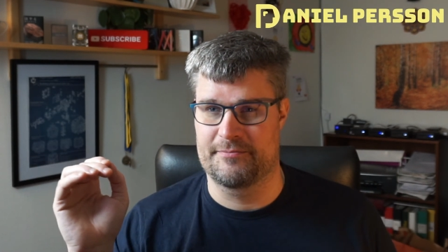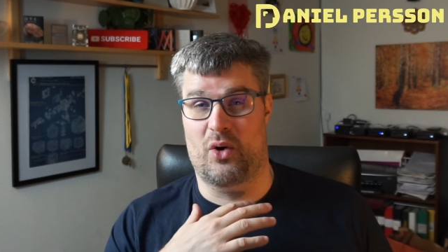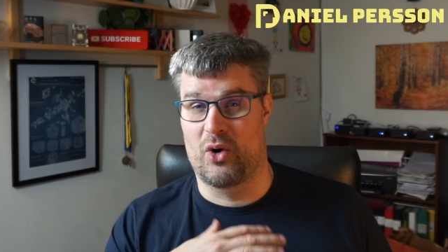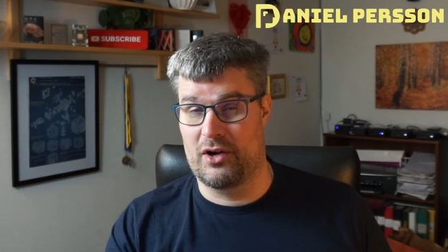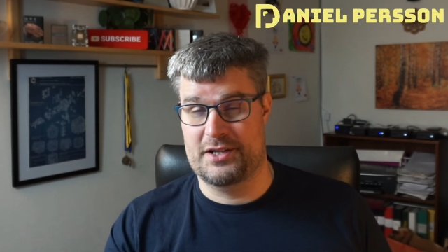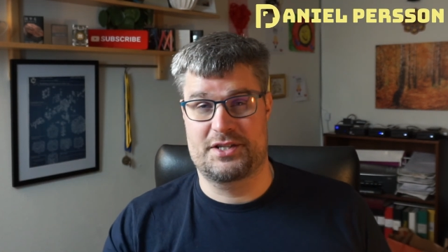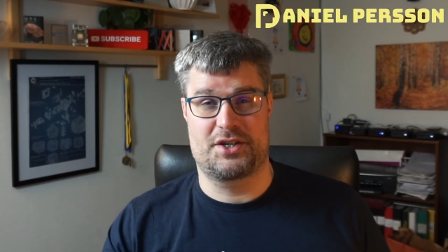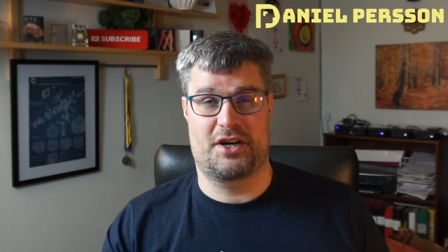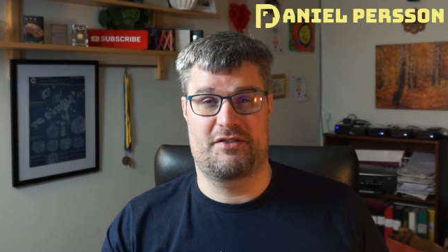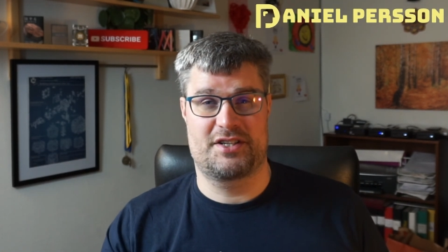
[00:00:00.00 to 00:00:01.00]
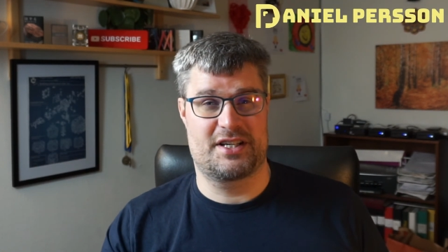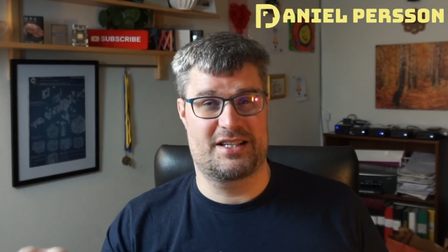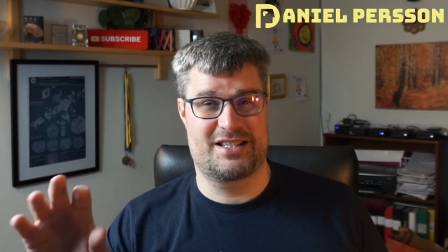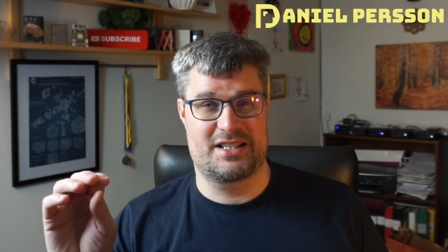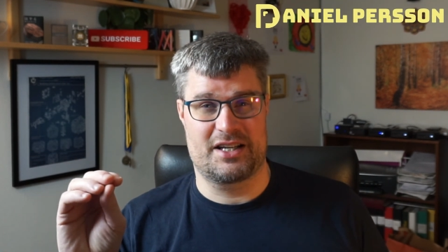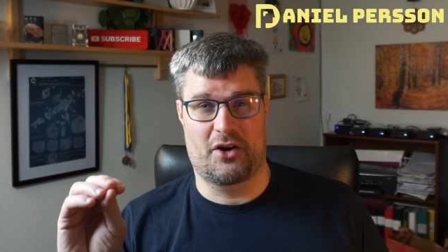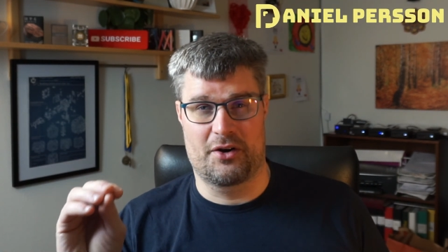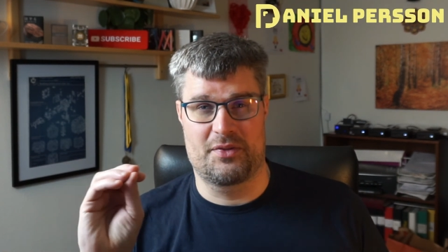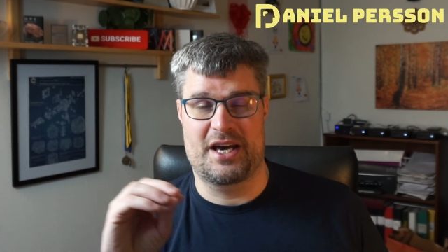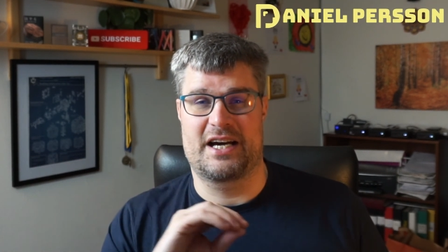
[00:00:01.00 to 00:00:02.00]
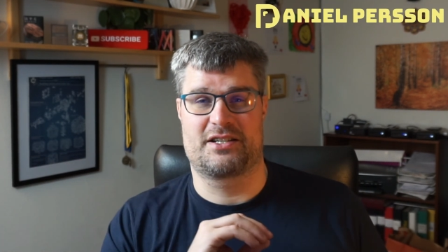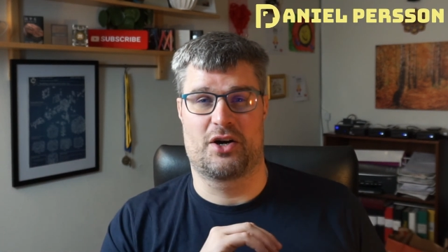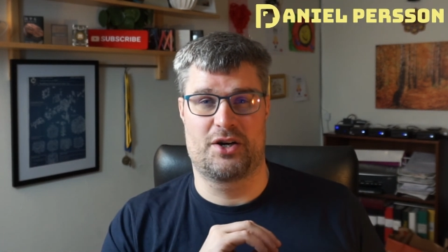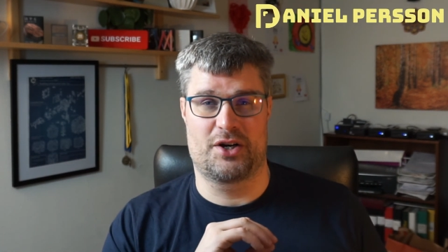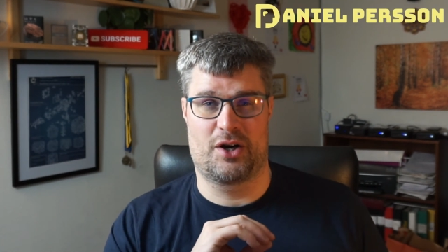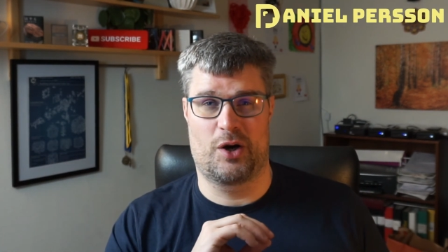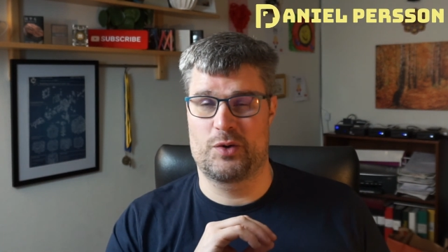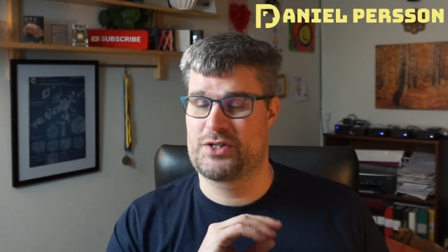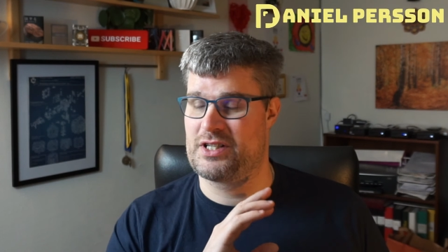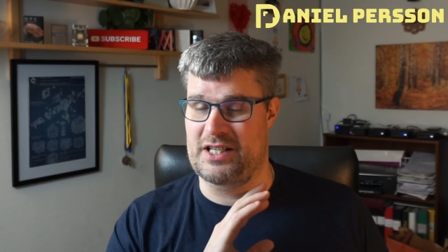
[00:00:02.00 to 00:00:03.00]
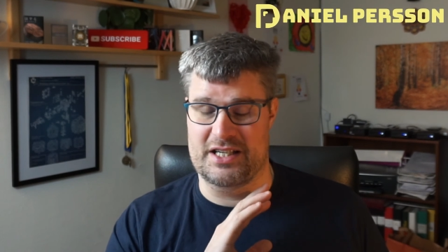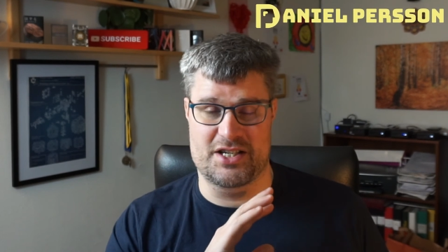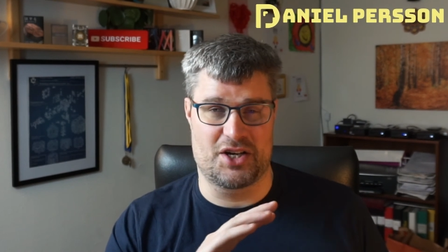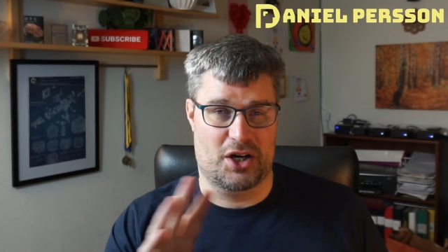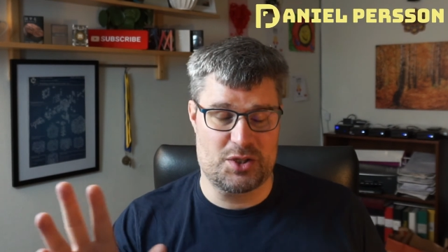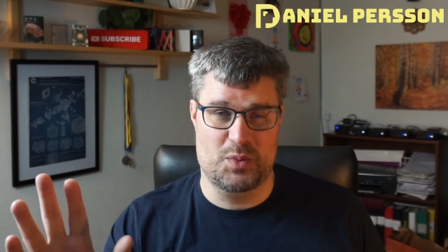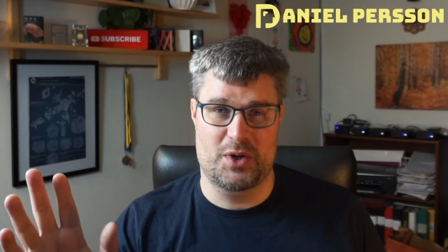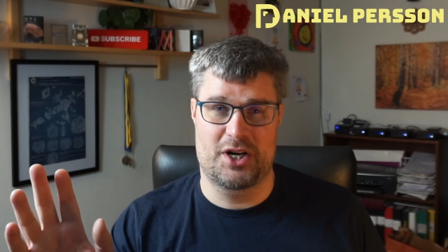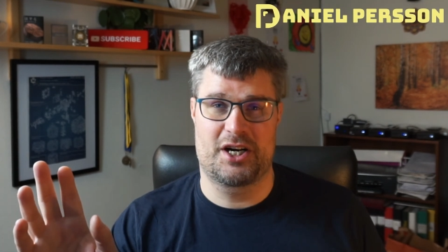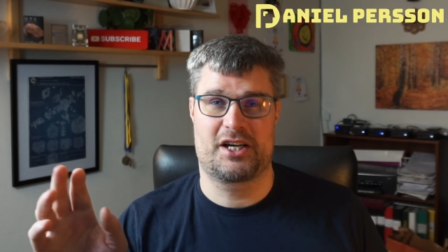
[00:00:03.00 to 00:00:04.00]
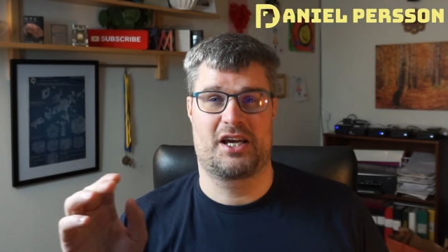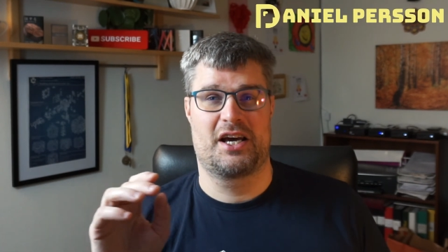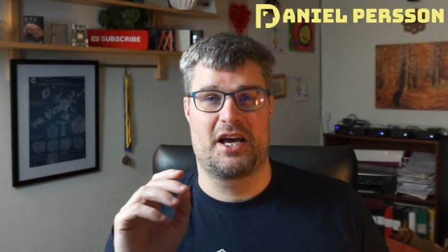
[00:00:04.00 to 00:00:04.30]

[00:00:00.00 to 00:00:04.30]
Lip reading: All the services on that host did not work,